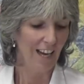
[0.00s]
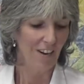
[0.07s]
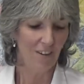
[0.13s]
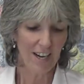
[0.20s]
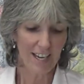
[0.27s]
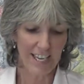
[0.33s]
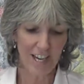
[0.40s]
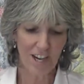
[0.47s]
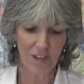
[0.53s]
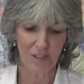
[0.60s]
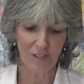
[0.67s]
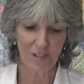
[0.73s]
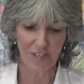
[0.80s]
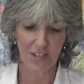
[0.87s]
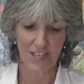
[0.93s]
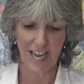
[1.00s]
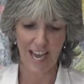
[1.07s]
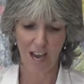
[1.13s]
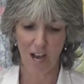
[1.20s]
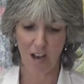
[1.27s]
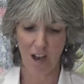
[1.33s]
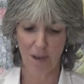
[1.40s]
Rightio, so
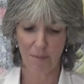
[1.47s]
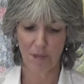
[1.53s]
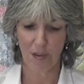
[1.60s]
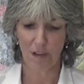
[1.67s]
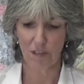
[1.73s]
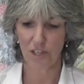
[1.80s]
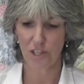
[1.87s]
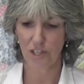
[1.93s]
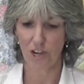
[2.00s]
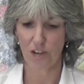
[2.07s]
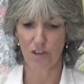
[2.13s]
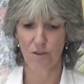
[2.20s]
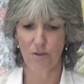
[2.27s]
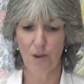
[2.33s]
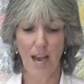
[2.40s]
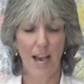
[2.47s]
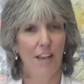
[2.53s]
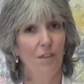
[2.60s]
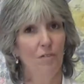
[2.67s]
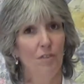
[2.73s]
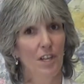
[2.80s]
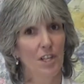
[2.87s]
now I'm going to show you how
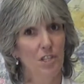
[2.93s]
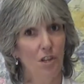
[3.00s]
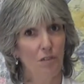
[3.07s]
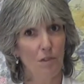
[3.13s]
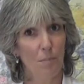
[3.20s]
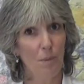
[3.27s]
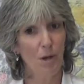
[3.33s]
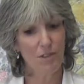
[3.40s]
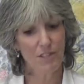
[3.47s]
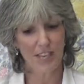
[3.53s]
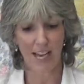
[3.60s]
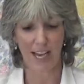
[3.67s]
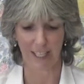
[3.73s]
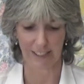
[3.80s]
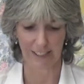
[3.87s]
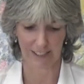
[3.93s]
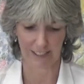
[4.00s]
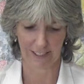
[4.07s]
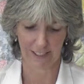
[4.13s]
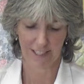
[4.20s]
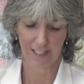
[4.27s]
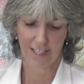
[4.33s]
you finish off your postcard.
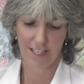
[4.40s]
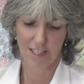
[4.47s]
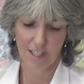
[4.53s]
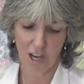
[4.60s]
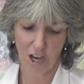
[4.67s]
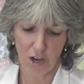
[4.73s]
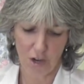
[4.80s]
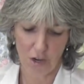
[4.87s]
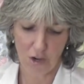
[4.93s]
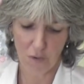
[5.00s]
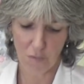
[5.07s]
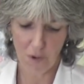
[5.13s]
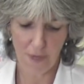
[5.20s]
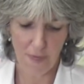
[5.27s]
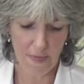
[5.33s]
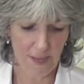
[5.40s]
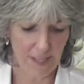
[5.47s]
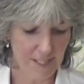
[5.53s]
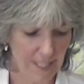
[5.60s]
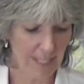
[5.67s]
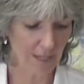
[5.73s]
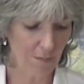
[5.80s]
So with
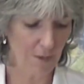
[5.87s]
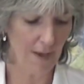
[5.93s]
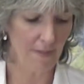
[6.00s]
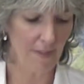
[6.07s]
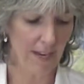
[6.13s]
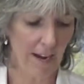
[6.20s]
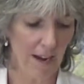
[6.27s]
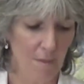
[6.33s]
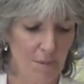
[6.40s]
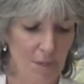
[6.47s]
this little one that I'm